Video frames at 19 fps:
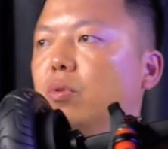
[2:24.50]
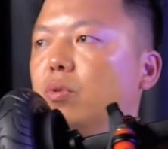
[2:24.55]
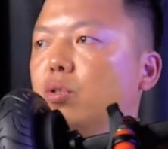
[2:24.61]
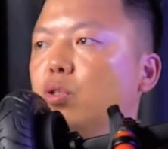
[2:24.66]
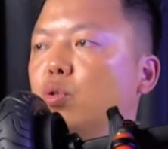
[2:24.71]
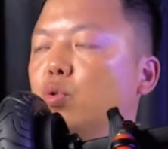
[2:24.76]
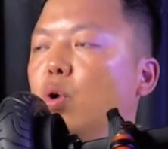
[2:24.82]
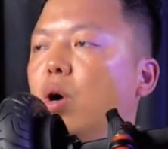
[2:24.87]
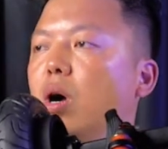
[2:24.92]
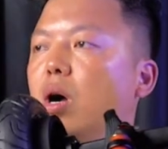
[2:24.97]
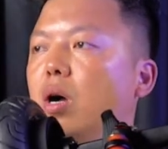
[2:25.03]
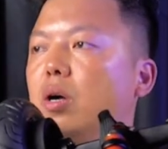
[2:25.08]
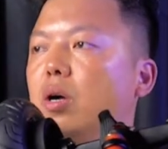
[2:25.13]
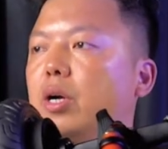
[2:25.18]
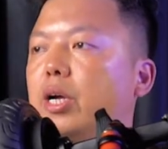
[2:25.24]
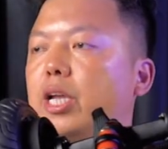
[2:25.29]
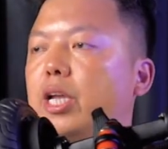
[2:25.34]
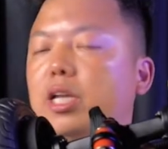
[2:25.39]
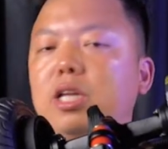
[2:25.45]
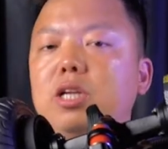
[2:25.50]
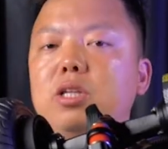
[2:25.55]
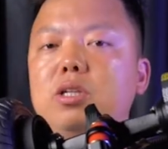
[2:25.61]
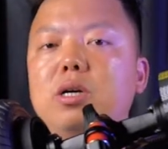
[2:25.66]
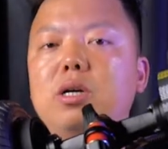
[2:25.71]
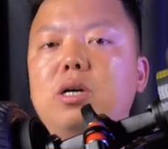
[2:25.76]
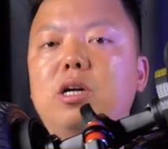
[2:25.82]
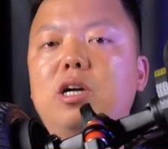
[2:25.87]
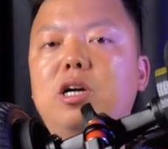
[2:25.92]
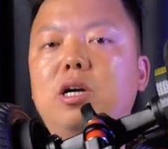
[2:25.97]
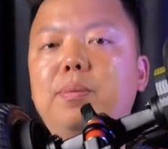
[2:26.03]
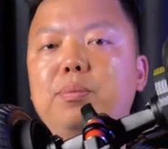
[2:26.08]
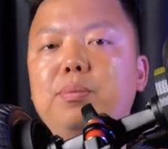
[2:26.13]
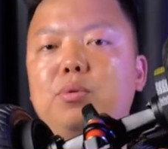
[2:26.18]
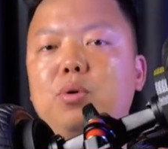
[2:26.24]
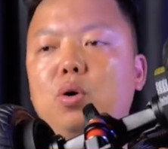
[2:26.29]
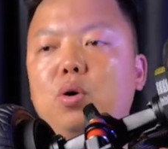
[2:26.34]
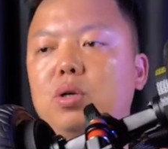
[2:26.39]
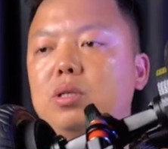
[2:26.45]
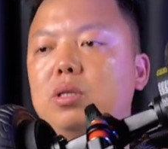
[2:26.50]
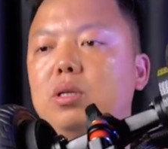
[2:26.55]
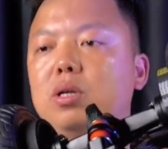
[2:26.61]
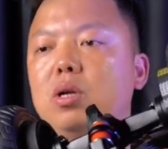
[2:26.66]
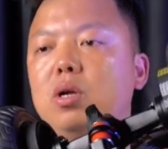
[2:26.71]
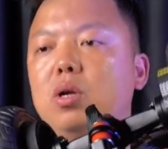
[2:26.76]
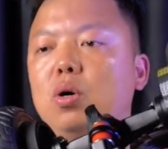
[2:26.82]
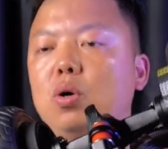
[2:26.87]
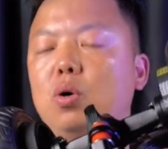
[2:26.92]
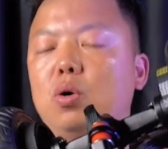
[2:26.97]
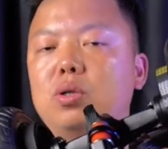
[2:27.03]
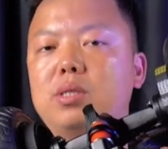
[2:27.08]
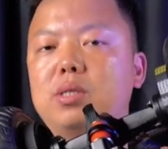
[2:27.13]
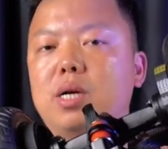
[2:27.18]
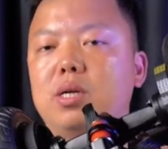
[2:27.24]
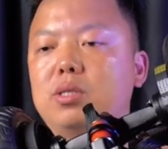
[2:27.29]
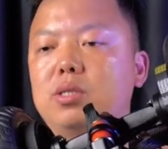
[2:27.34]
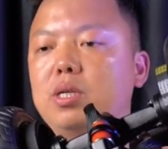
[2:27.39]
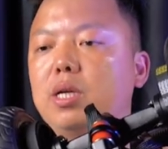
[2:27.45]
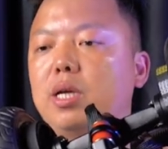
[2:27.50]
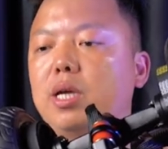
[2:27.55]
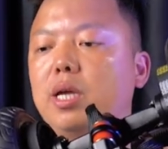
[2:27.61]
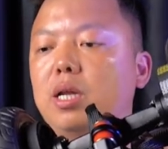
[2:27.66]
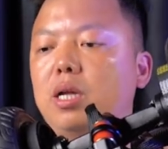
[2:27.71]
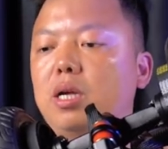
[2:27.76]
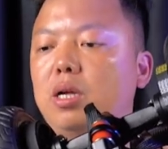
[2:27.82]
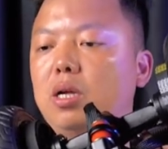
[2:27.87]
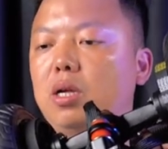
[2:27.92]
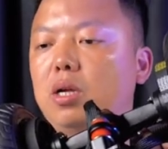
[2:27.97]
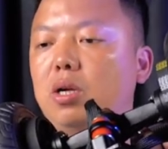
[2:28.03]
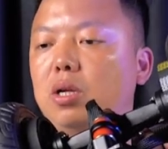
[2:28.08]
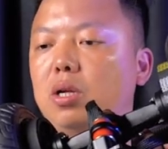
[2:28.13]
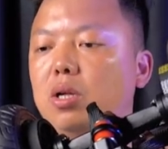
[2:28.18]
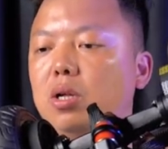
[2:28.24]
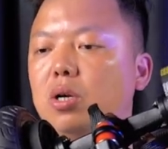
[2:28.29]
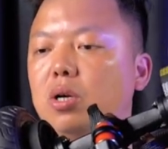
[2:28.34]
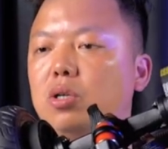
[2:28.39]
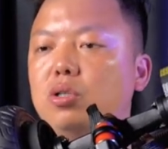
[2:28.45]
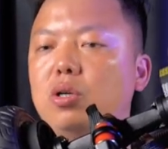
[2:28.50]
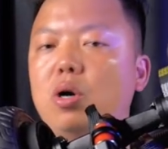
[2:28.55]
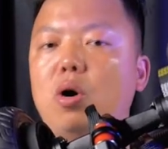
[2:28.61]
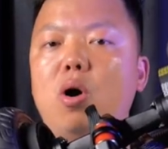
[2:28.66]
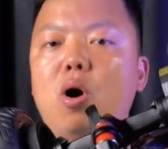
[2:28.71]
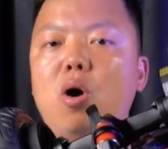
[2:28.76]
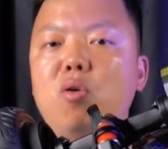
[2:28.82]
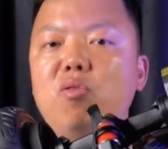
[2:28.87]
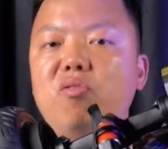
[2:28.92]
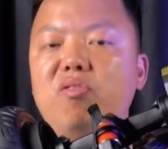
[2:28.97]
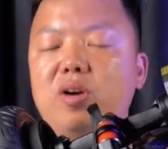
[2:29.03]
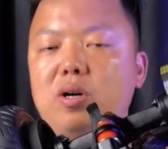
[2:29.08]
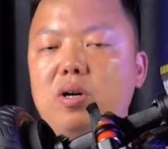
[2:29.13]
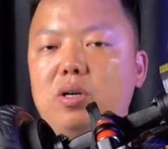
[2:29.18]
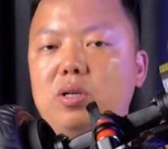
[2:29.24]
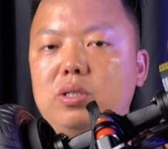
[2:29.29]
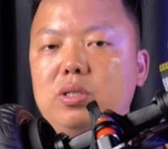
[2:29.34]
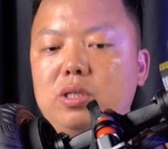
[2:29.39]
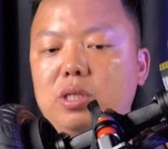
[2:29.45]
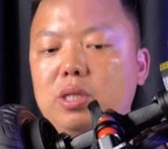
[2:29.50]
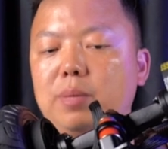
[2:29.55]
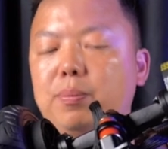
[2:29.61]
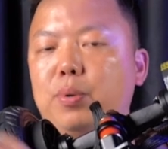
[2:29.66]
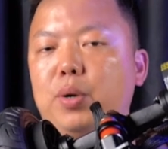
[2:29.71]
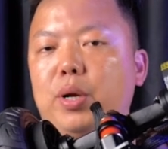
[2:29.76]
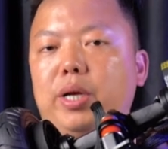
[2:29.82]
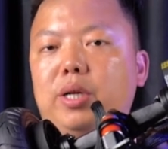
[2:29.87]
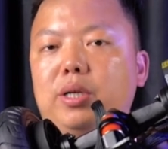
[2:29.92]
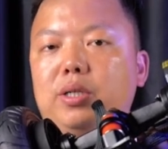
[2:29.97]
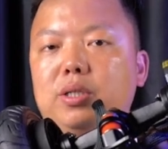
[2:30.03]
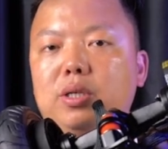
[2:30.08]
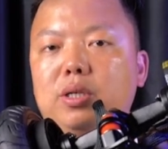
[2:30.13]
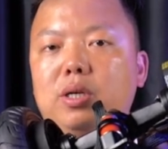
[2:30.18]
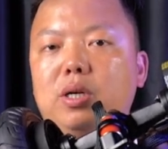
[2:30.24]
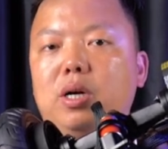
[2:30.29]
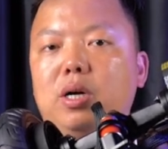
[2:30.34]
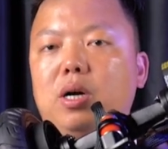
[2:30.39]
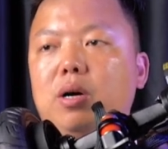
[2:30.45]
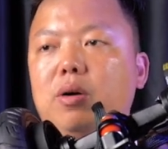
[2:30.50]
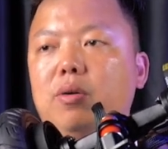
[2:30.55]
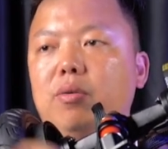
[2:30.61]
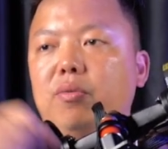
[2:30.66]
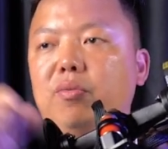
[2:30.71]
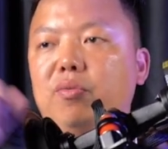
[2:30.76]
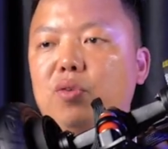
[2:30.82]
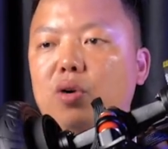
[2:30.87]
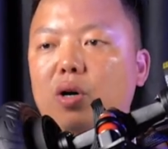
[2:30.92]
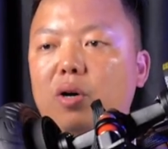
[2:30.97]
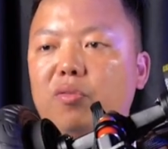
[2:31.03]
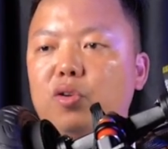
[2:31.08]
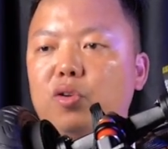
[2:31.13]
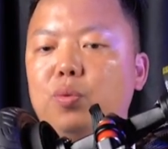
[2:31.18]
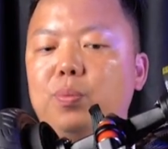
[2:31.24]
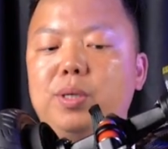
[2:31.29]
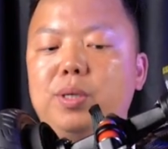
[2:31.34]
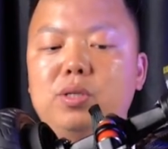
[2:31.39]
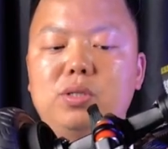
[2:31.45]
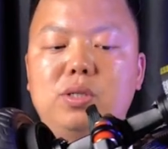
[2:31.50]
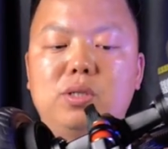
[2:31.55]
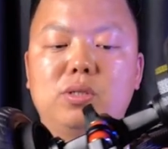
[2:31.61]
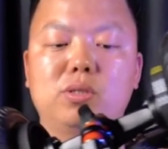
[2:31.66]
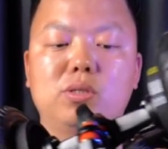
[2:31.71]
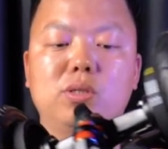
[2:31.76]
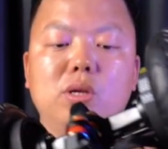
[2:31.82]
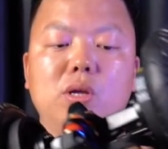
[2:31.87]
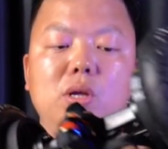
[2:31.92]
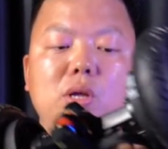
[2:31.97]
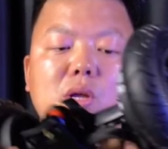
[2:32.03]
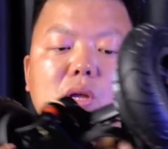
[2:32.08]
strong hitting the curb or something get roll over, it break for a few pieces.